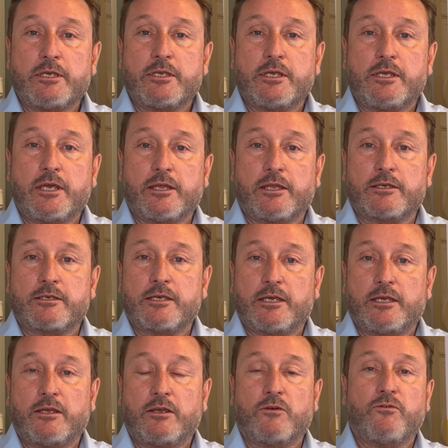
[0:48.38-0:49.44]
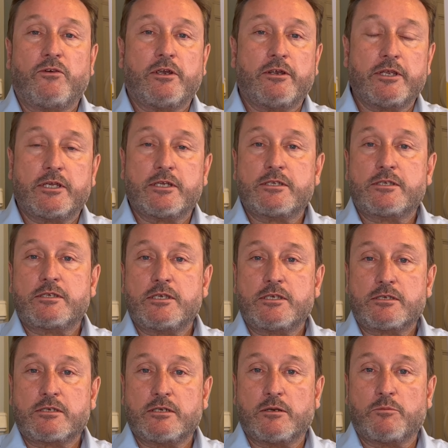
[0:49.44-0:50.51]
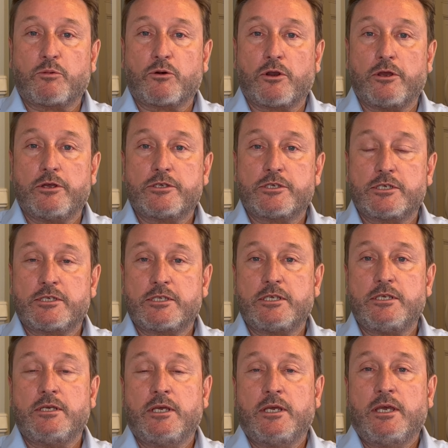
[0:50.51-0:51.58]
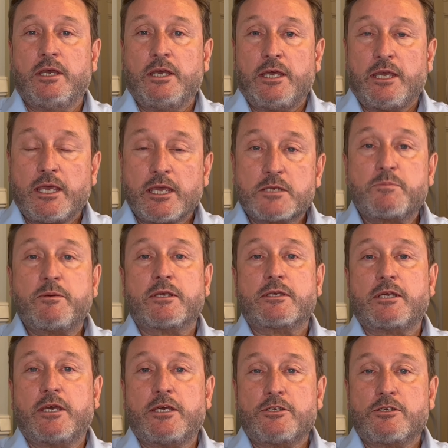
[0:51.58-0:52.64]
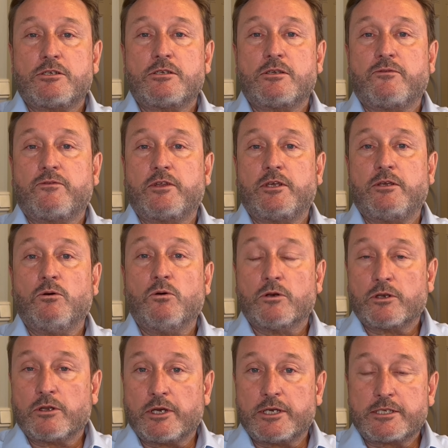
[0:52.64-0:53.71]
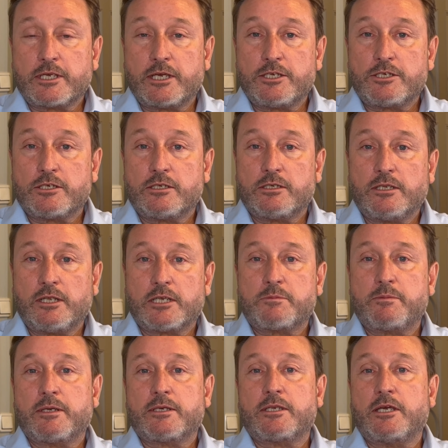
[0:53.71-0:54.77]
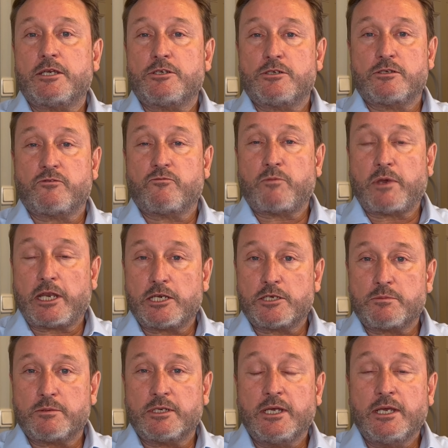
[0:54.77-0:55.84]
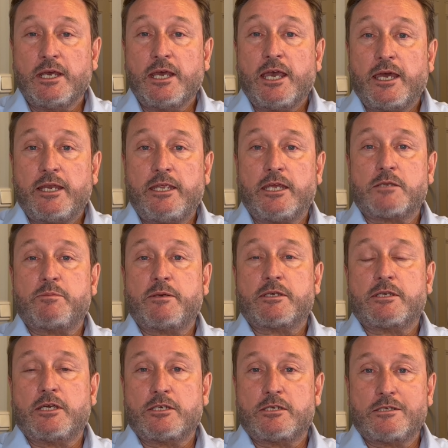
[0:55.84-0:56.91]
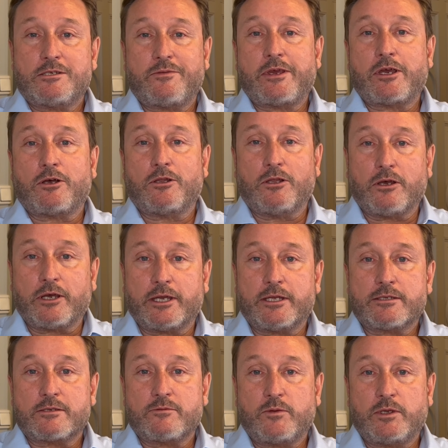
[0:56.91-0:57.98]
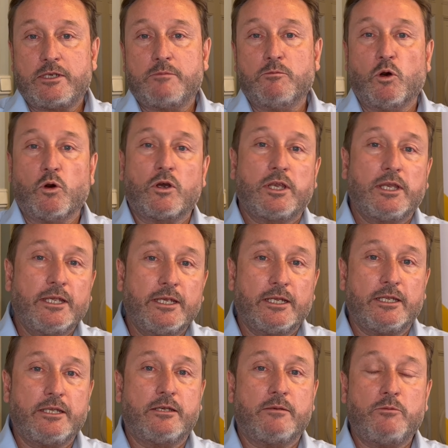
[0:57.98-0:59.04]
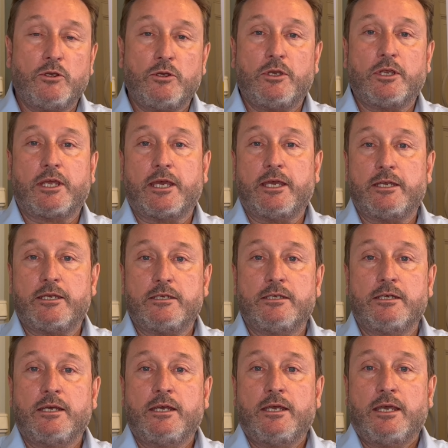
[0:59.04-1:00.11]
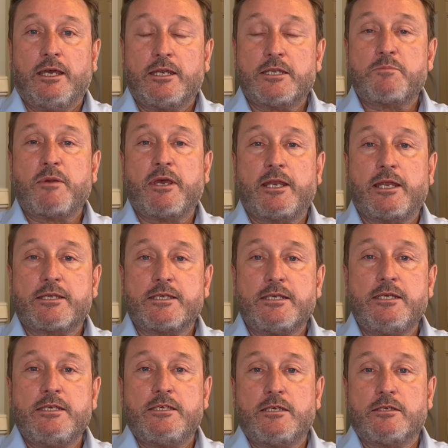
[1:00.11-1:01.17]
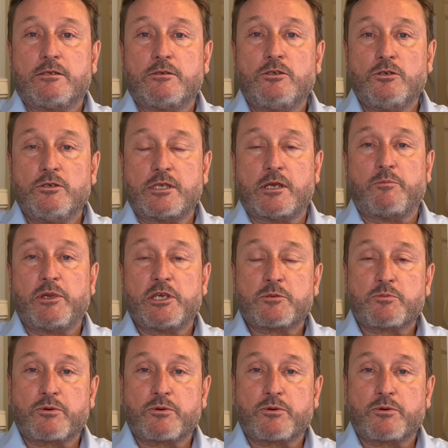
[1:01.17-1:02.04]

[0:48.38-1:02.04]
together, taking a very consistent approach as the expectations of the organisation, the expectations of management, and the expectations of our clients have been more clearly communicated, and it's made us easier to use our best